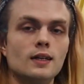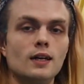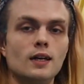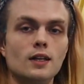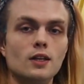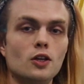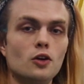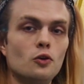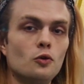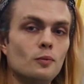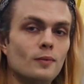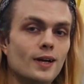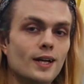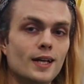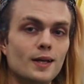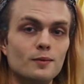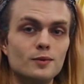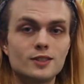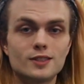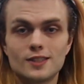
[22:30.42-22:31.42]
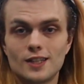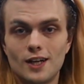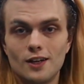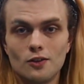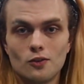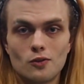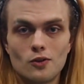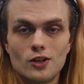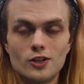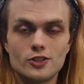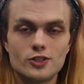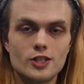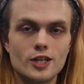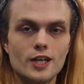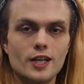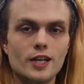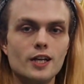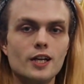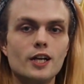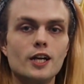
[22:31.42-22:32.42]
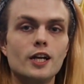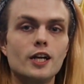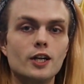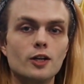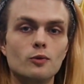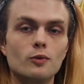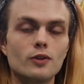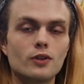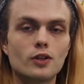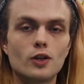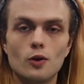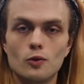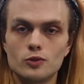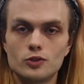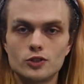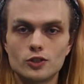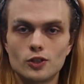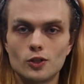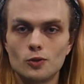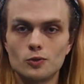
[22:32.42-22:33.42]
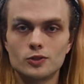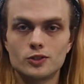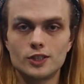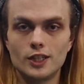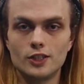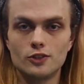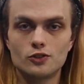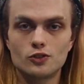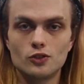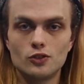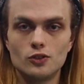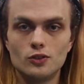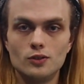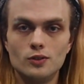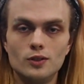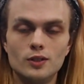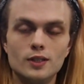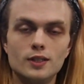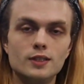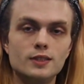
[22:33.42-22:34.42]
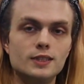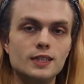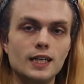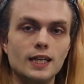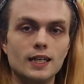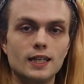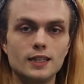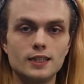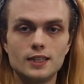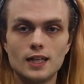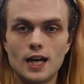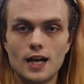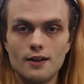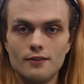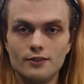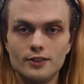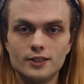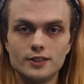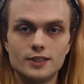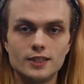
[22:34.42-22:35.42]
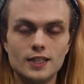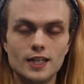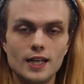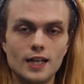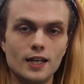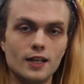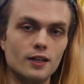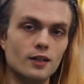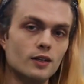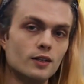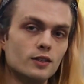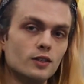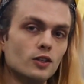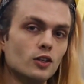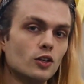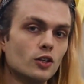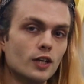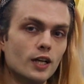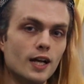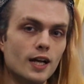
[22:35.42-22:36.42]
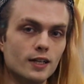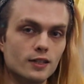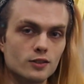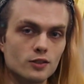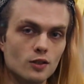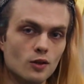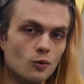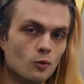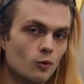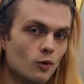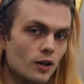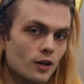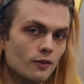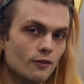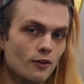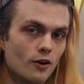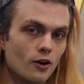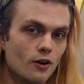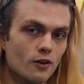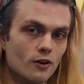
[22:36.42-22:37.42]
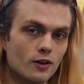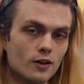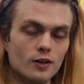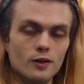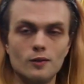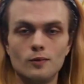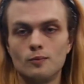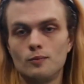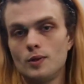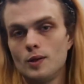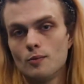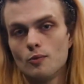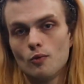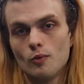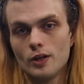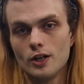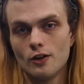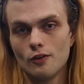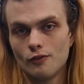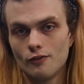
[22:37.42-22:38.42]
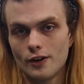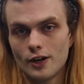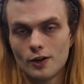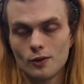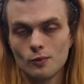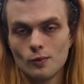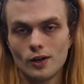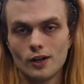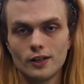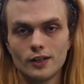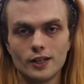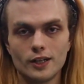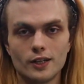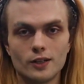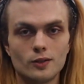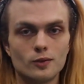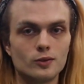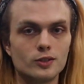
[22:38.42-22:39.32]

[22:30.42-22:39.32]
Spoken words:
Hello, my name is Tyler Ranger here with Coast to Coast Central, taking a dive in today, looking at one of our people we know very well here.